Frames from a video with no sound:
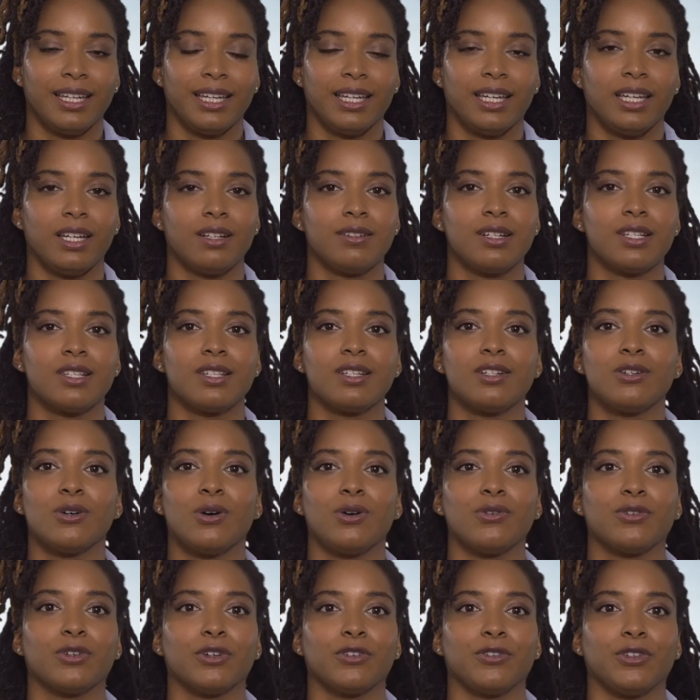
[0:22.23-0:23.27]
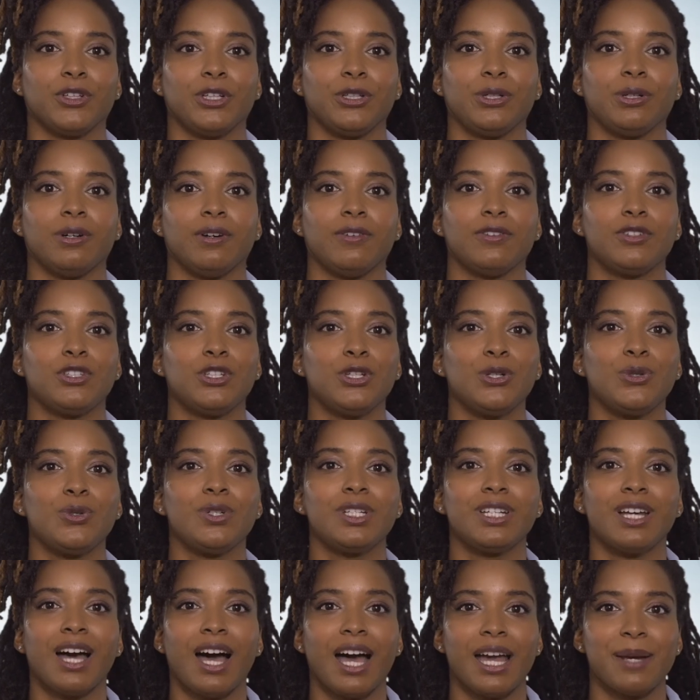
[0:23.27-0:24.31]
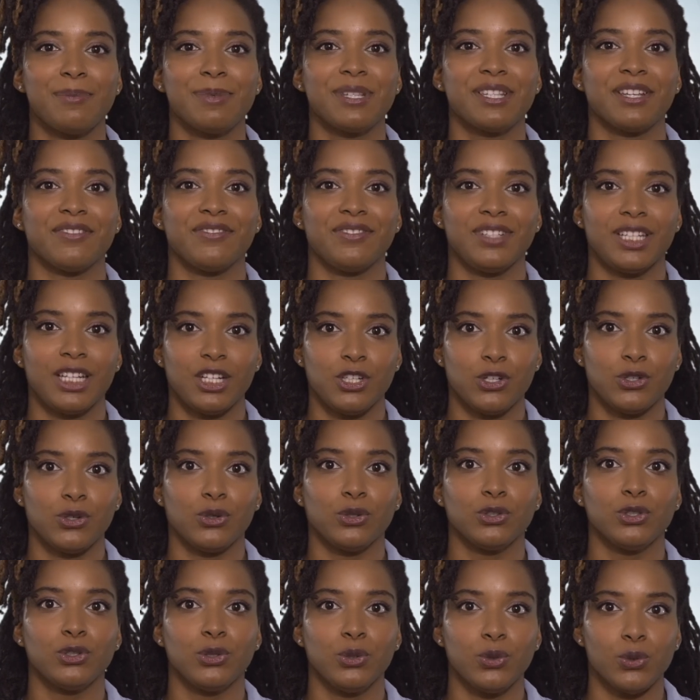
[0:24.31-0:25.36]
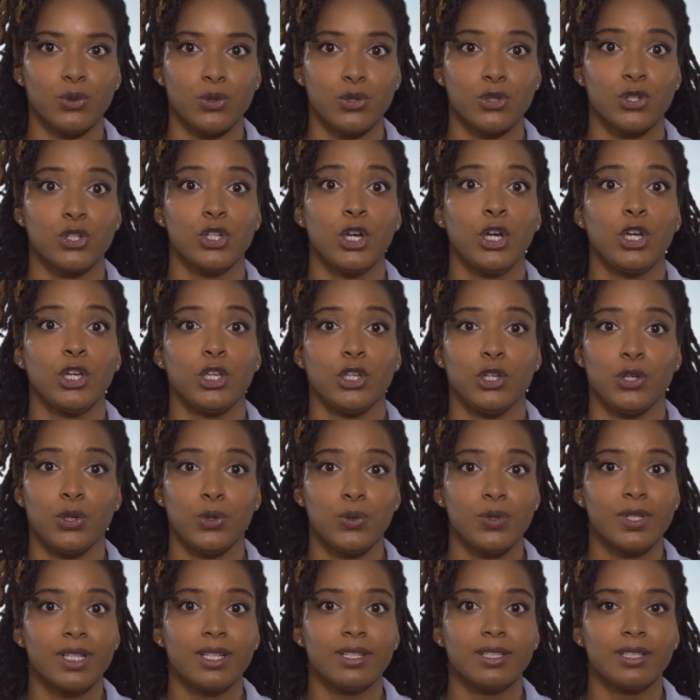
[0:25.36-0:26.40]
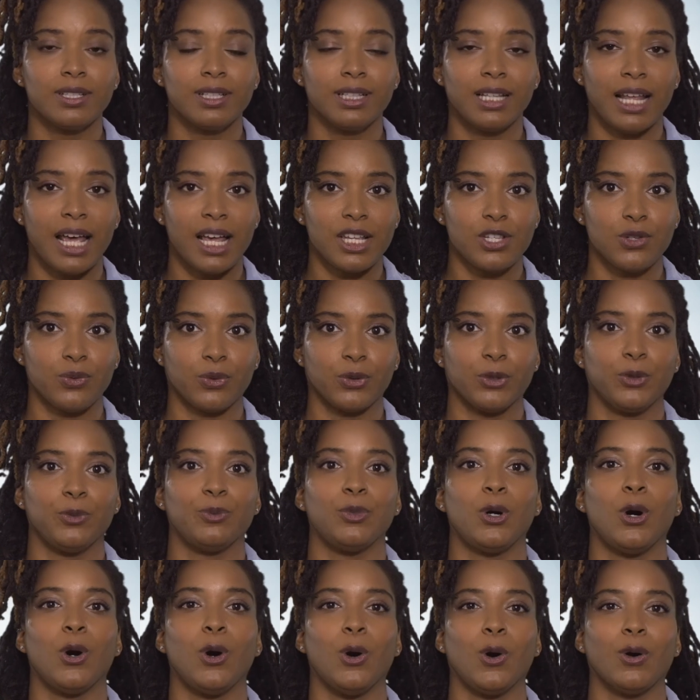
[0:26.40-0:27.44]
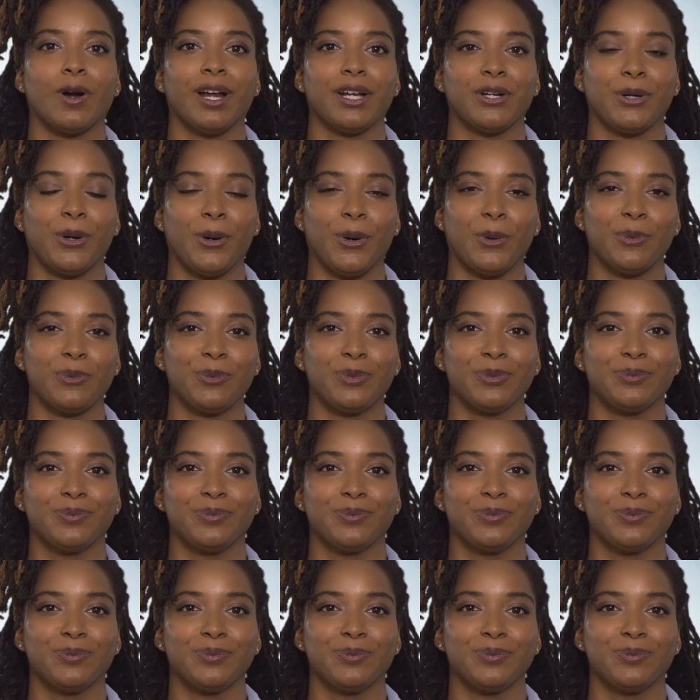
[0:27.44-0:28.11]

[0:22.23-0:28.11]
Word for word: Here is an overview of two types of digital tools used in the classroom or at home.